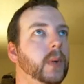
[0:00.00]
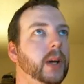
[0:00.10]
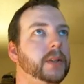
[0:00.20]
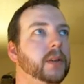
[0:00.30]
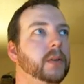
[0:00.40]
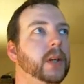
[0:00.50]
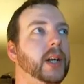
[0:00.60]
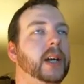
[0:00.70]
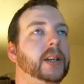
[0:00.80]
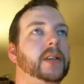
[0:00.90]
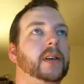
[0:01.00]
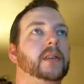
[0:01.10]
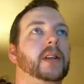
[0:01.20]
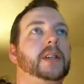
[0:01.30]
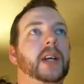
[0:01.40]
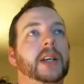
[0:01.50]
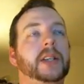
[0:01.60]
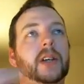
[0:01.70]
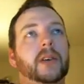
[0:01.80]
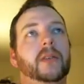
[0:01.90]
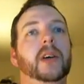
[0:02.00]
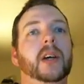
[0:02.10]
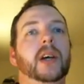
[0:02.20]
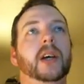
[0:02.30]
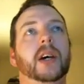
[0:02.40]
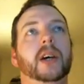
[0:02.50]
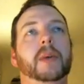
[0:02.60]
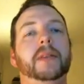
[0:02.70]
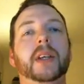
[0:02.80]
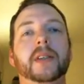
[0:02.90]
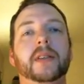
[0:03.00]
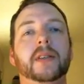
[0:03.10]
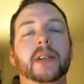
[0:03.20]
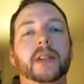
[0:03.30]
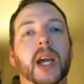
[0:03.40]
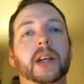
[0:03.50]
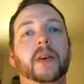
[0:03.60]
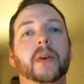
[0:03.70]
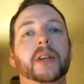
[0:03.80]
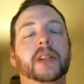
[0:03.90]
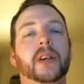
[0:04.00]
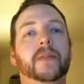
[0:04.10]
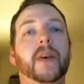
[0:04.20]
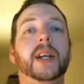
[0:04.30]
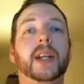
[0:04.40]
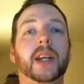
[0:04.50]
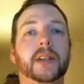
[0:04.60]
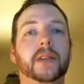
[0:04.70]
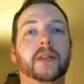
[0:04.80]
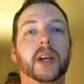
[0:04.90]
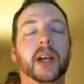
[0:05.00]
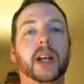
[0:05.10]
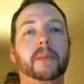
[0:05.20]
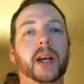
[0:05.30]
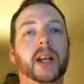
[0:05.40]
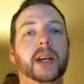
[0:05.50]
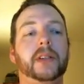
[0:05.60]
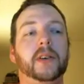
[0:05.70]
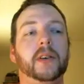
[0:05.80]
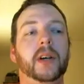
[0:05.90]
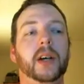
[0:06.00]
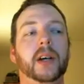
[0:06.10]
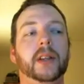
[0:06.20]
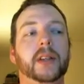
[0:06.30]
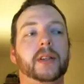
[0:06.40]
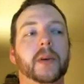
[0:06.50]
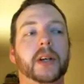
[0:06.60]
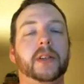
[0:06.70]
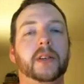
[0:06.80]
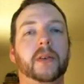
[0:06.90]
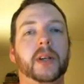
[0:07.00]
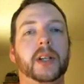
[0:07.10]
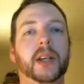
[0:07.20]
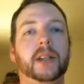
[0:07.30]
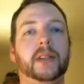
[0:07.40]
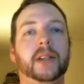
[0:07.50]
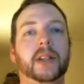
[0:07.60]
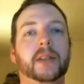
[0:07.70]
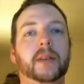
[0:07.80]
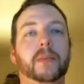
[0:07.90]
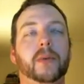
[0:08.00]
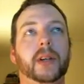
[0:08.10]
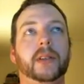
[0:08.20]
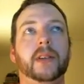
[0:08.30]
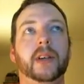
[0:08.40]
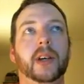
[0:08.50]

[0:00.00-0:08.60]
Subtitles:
I also want to ask you or let you guys know about these categories of finding history, and I might ask you this question on a test at some point.